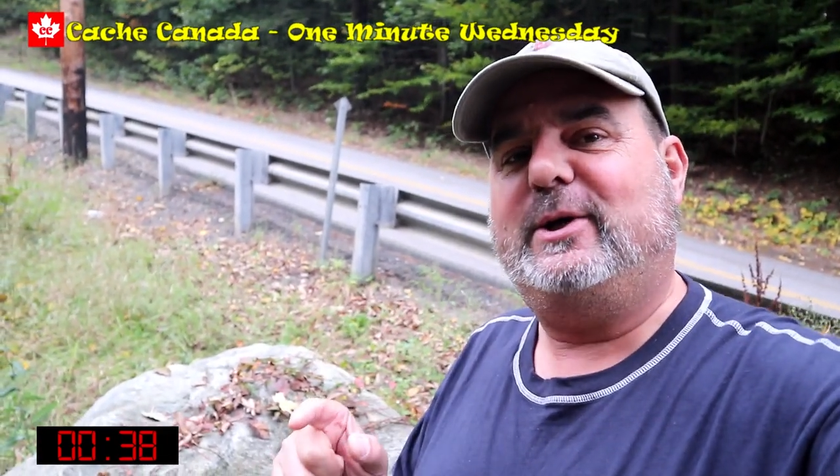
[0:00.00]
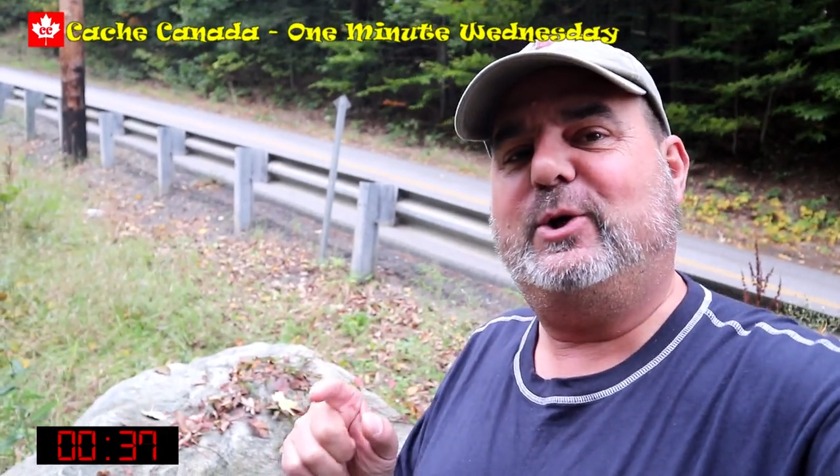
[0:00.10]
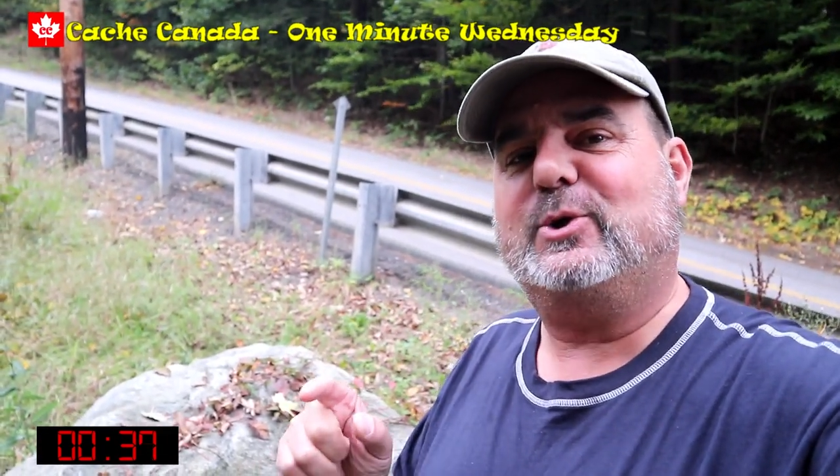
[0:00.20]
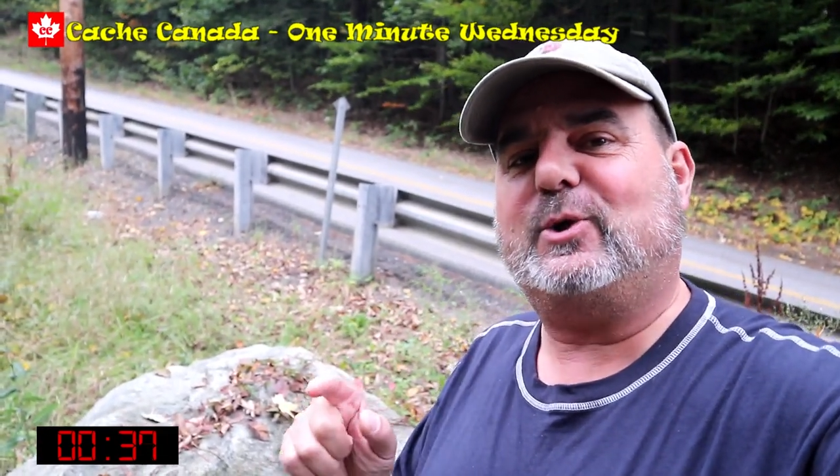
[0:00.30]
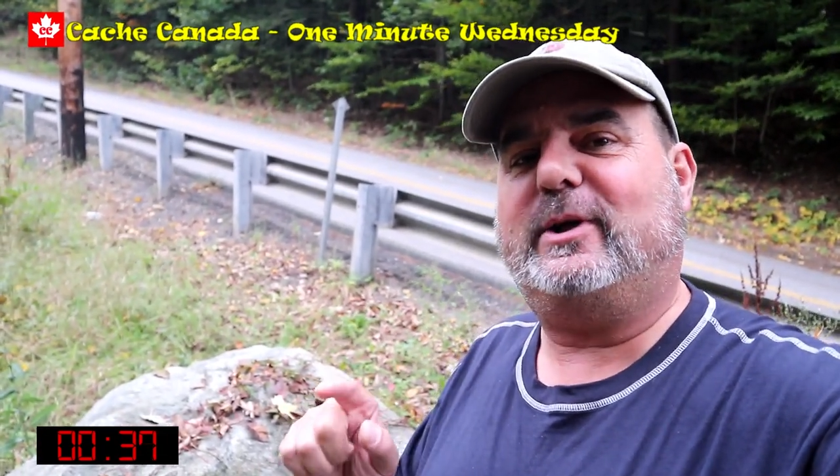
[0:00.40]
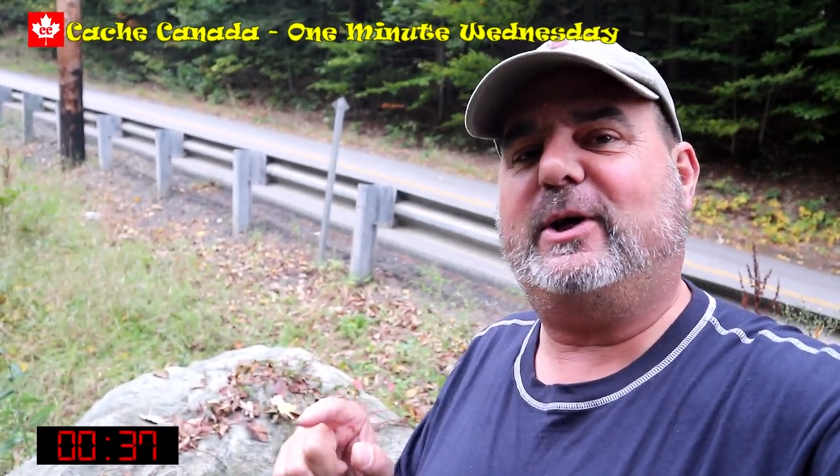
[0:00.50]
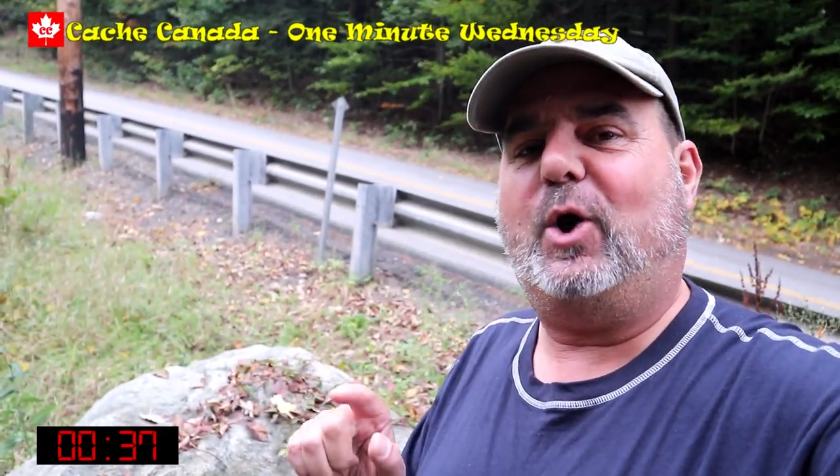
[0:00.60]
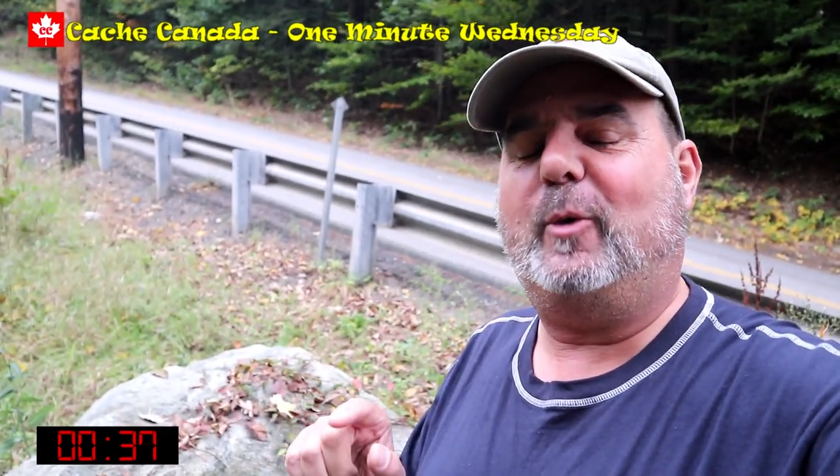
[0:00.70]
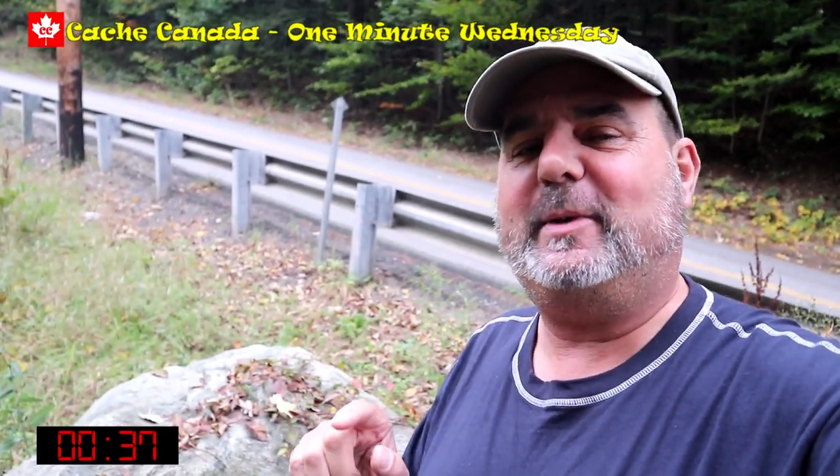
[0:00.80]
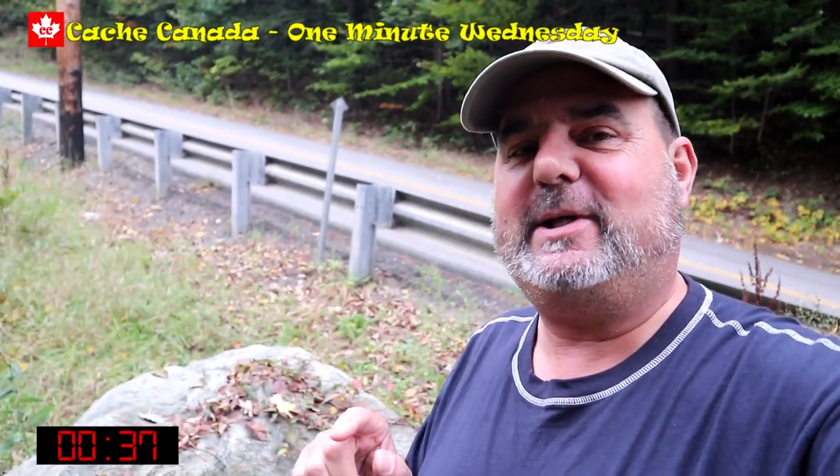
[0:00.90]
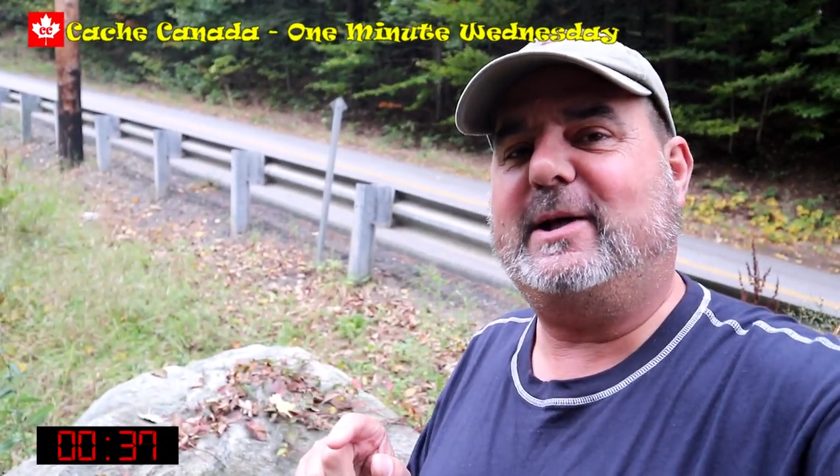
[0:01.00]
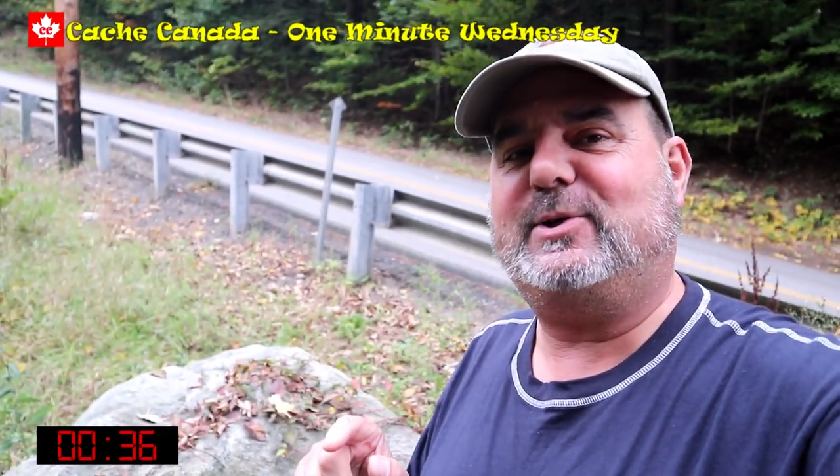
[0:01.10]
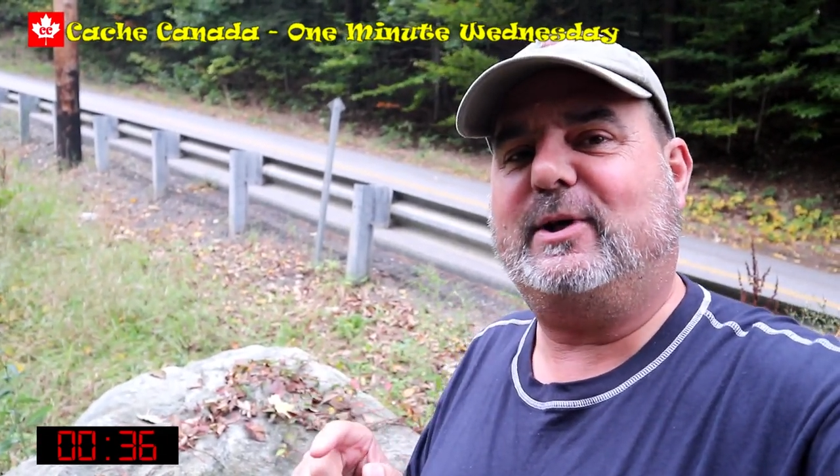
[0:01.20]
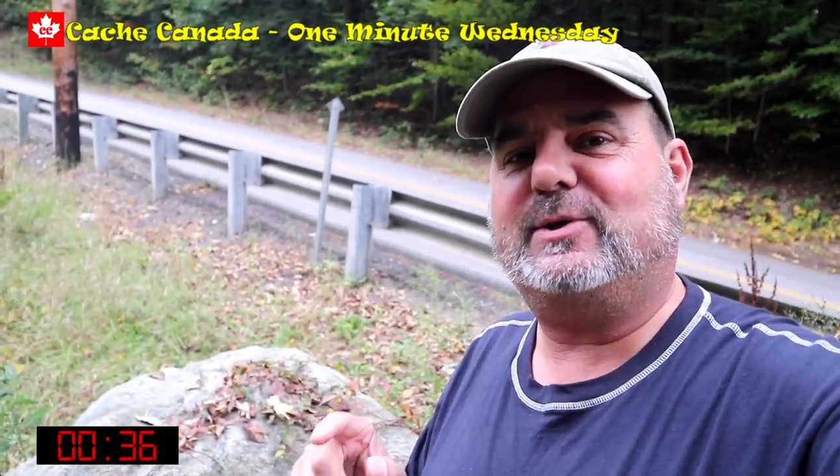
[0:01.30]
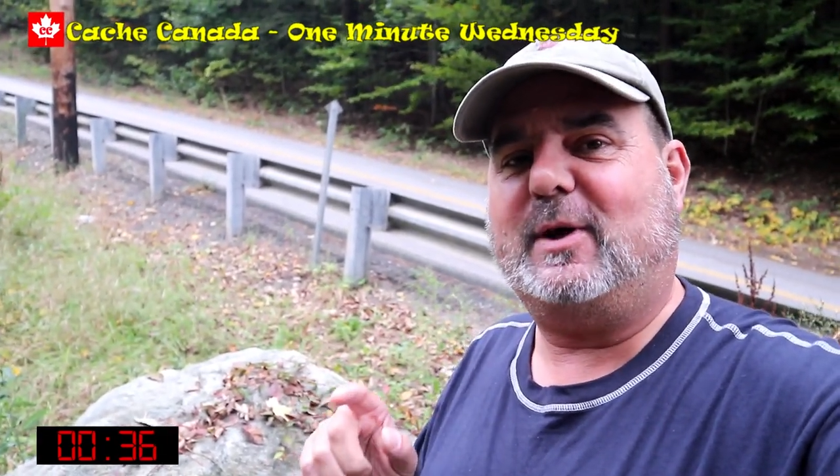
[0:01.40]
usually you hope it
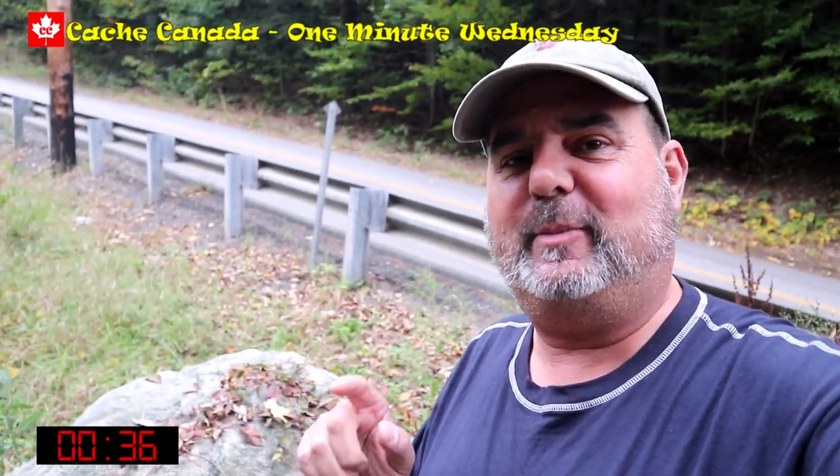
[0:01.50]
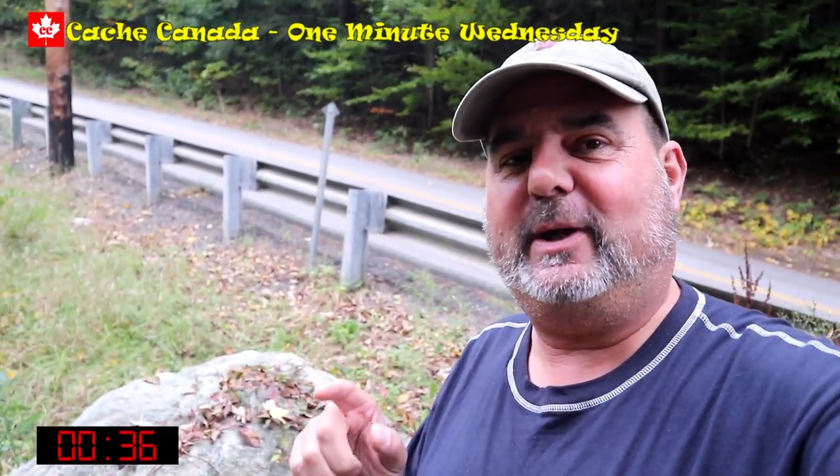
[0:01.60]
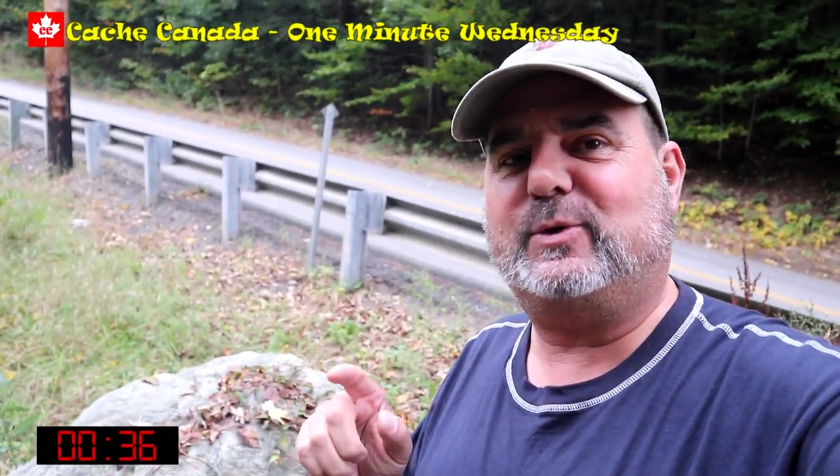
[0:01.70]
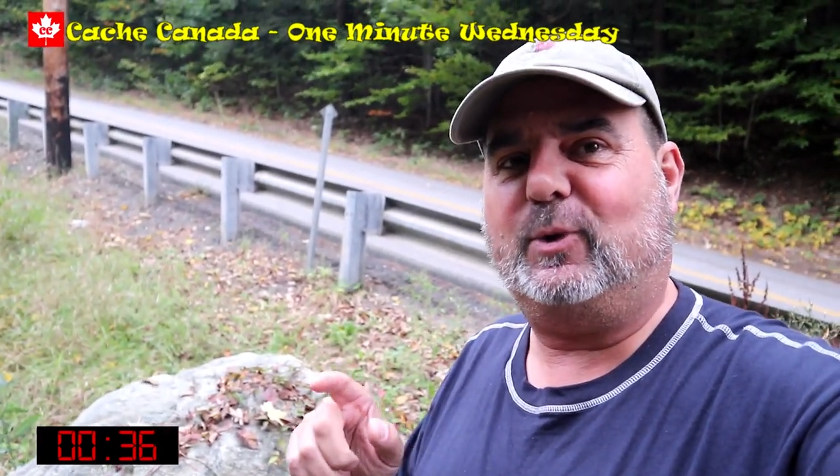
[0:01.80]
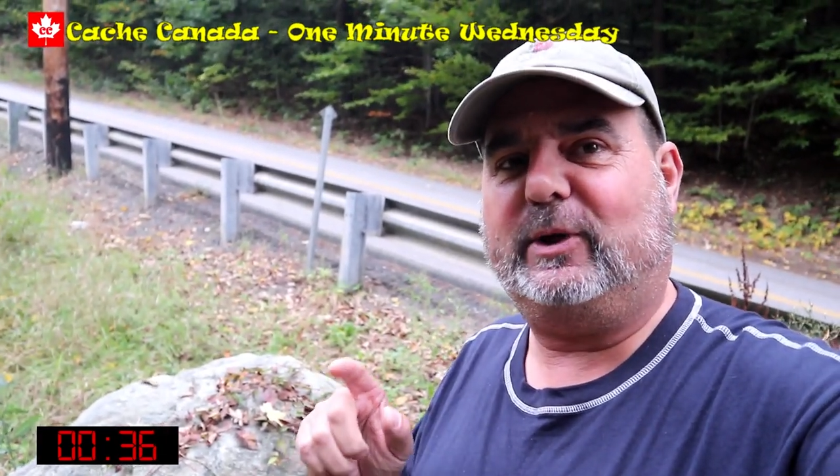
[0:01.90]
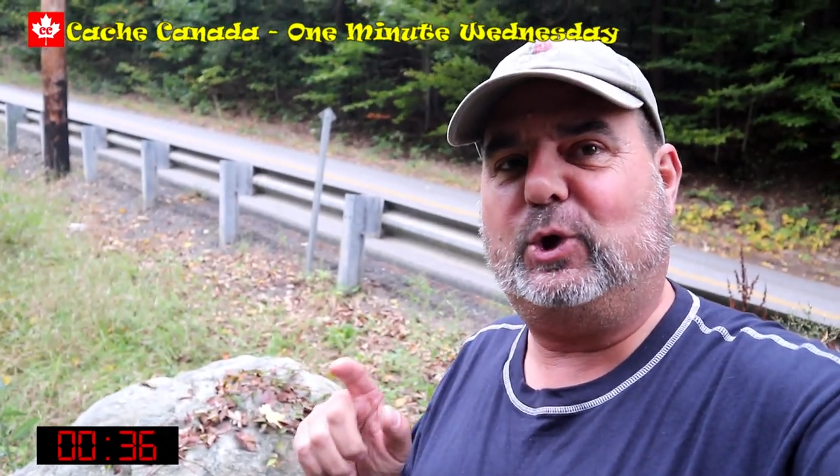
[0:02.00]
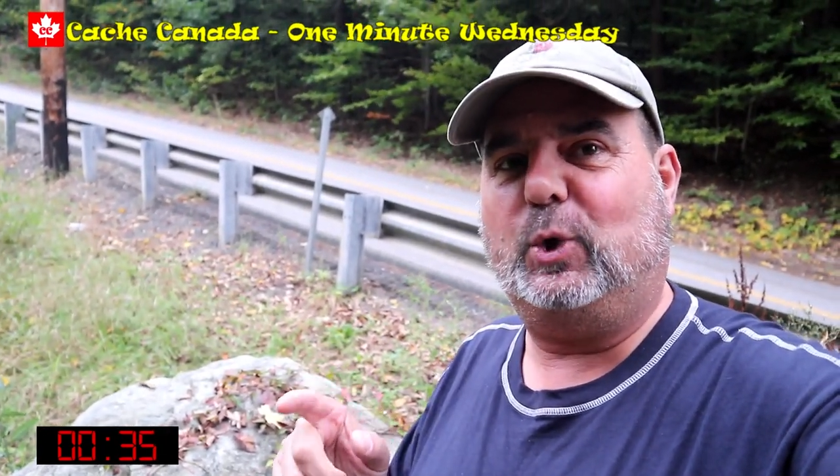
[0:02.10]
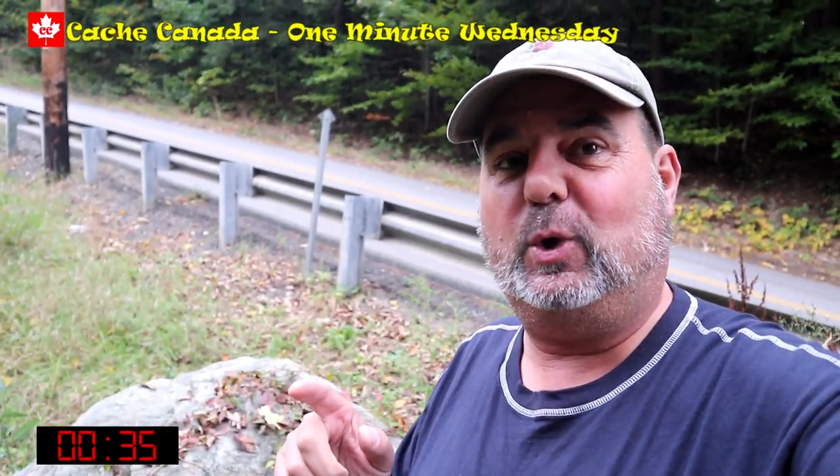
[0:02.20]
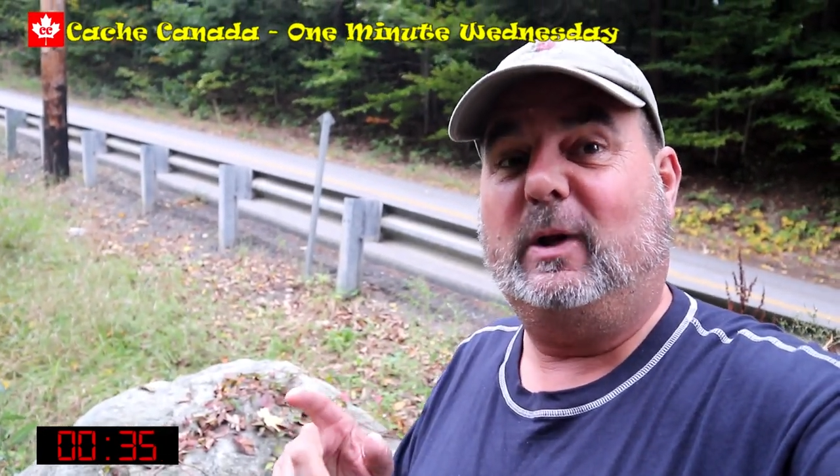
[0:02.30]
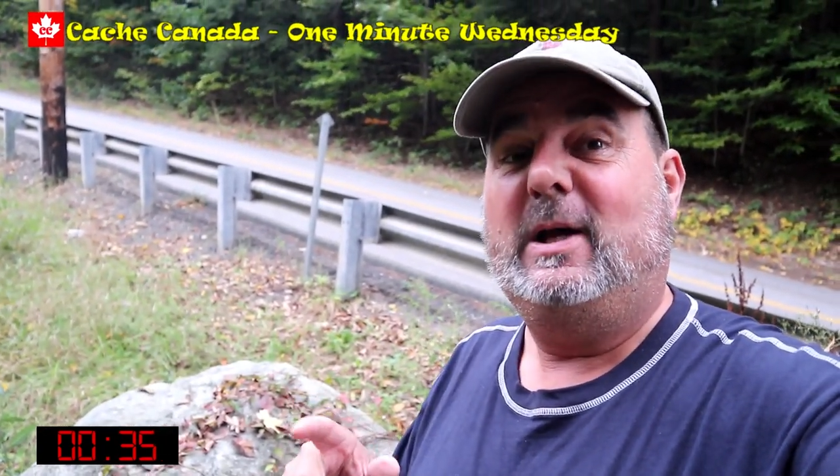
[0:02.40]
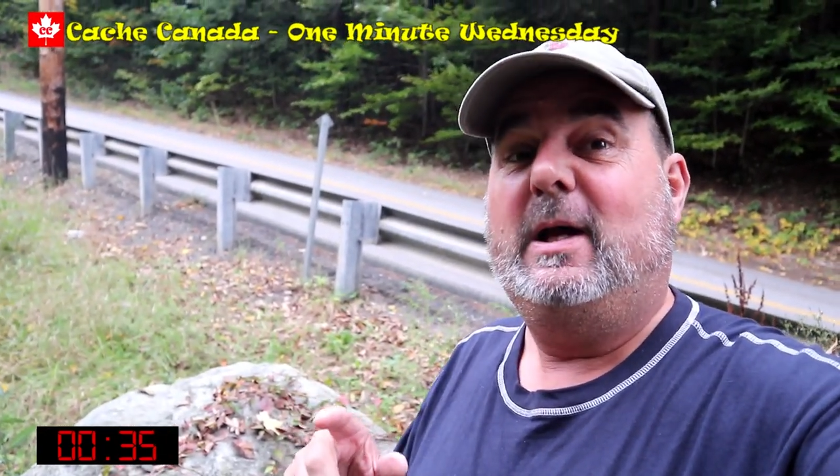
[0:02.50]
takes you to someplace really cool.